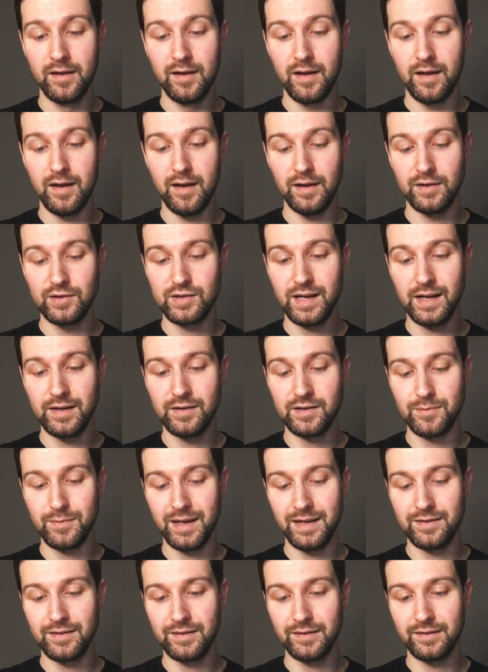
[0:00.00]
uh, change I
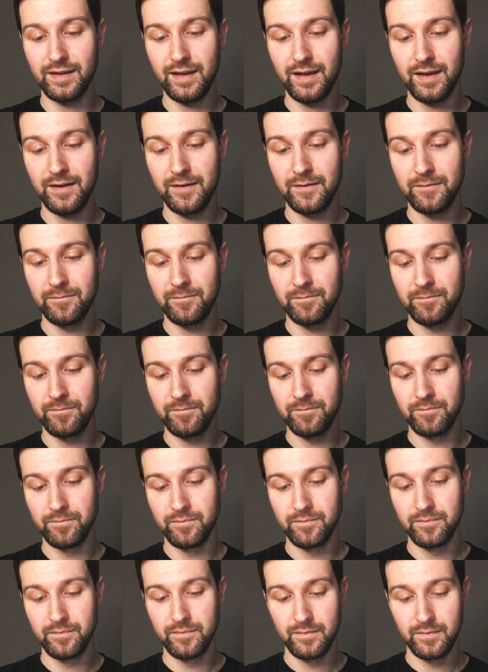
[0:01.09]
made just there.
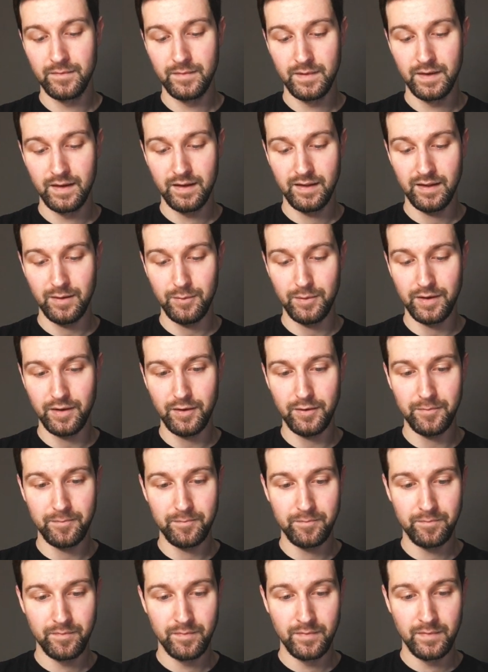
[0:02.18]
There we go.
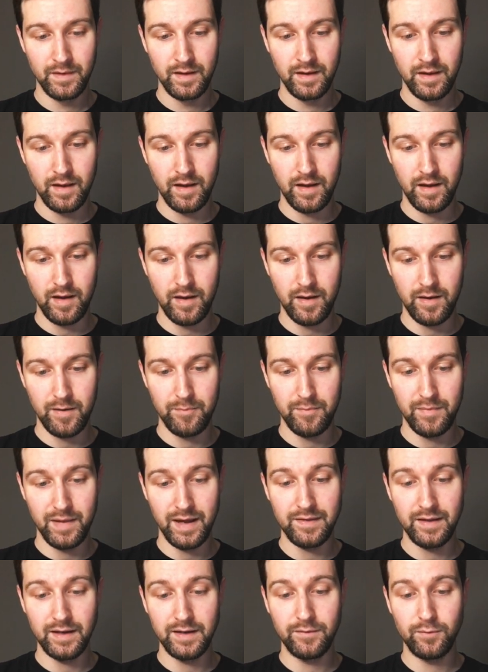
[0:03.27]
Um,
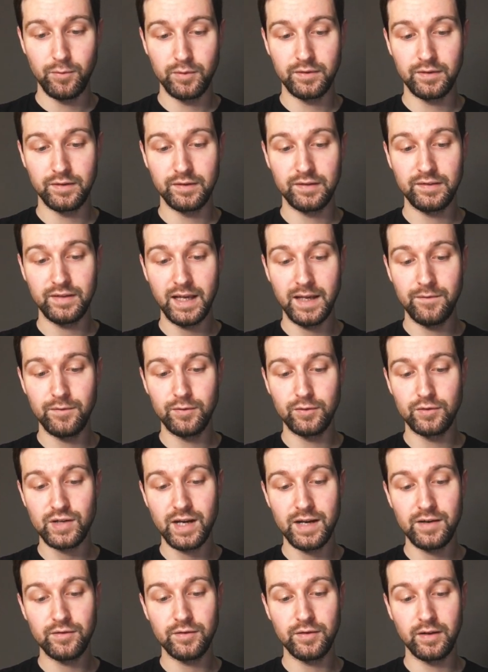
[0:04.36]
and then if you want to save your
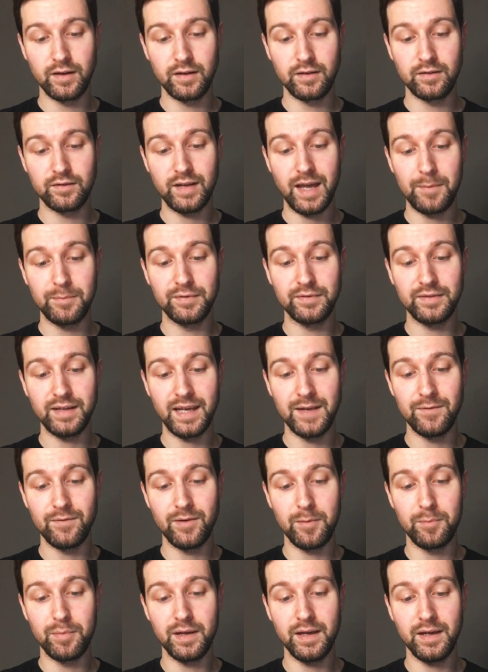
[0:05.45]
changes, you can tap save
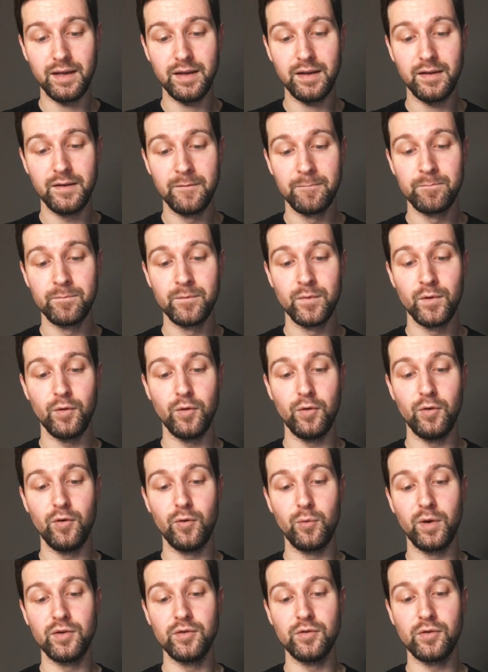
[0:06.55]
up here or
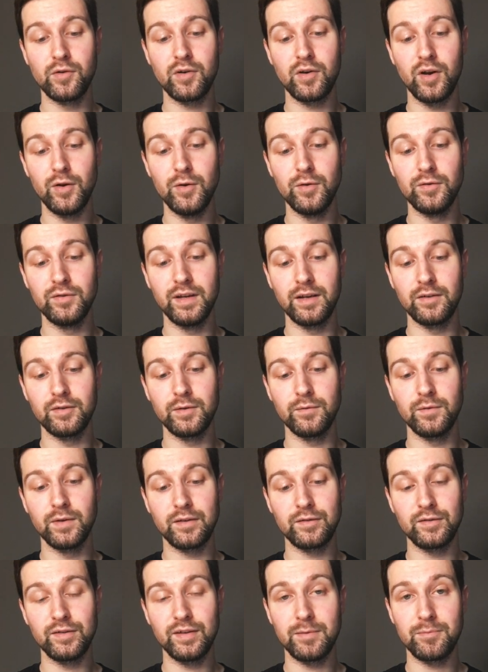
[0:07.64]
when you're closing. So if you
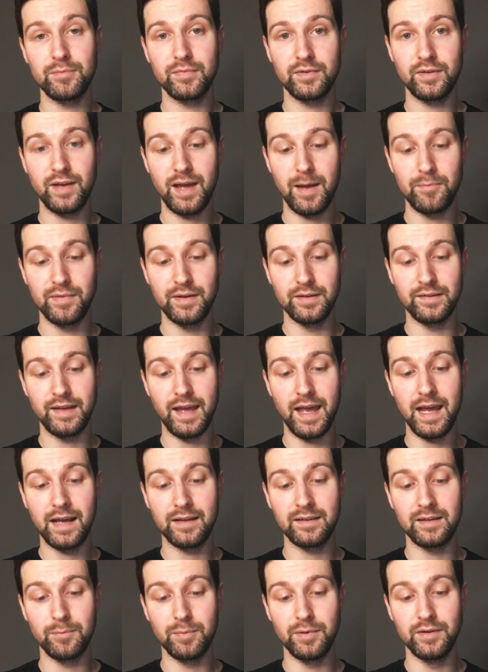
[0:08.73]
tap this
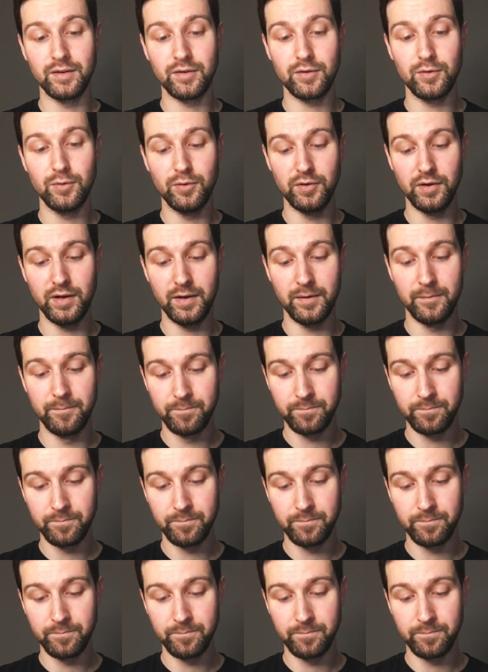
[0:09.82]
X up in the corner,